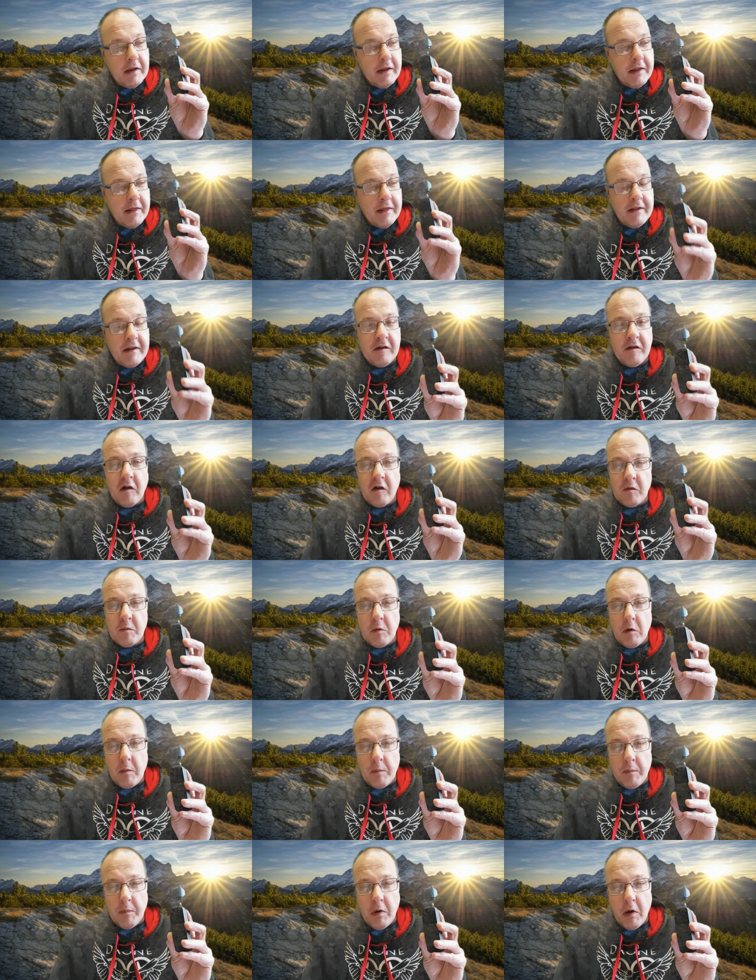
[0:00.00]
this
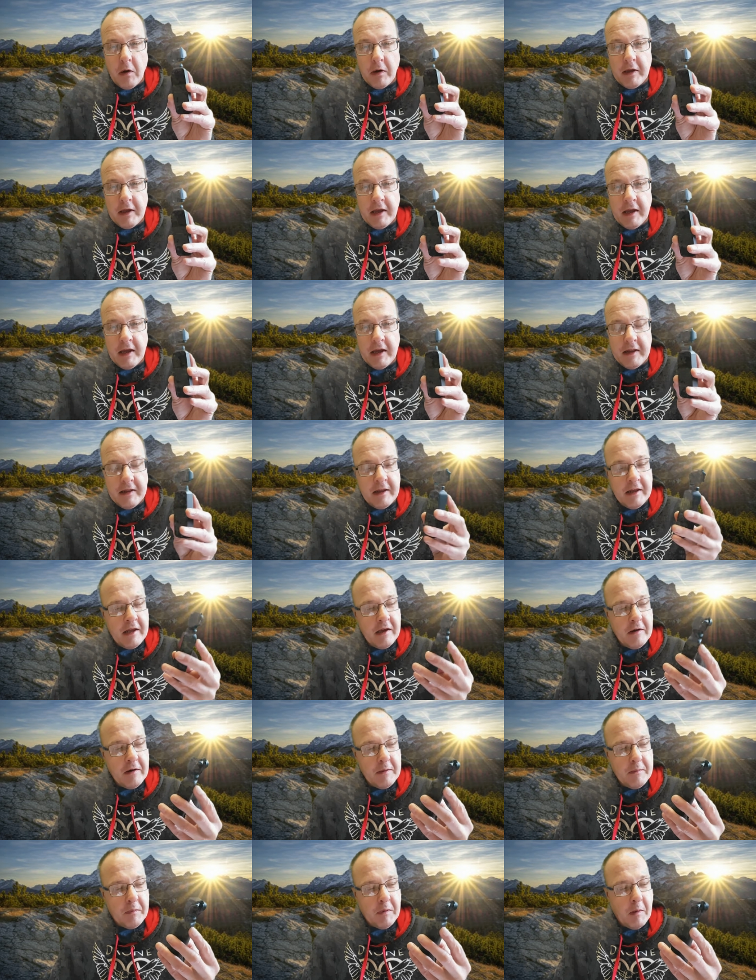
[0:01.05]
Osmo Pocket. The
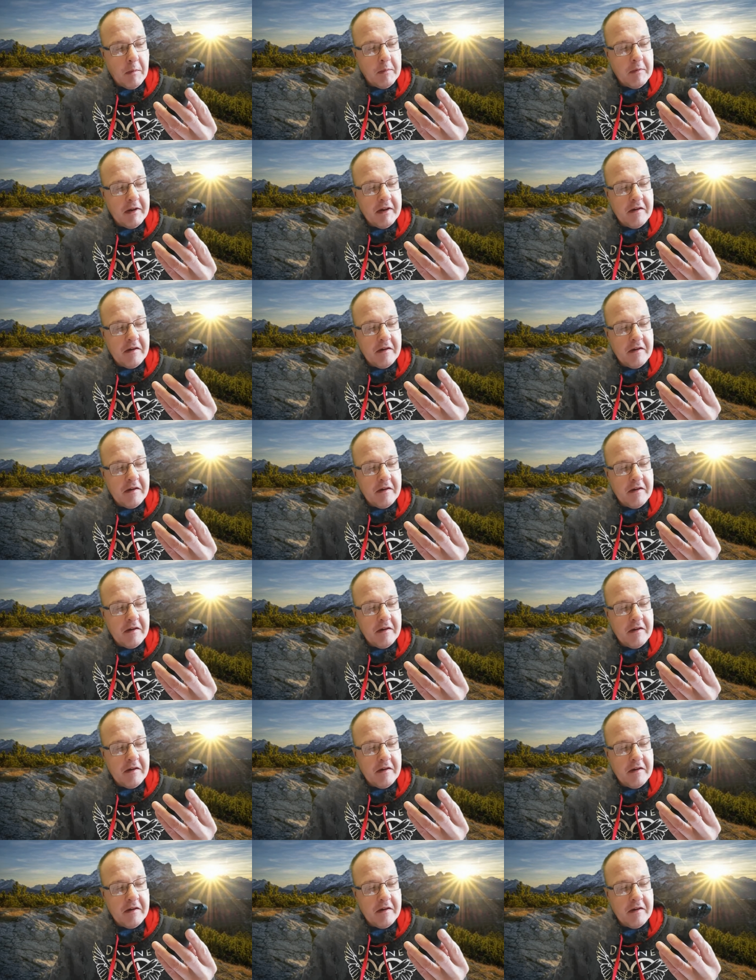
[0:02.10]
only problem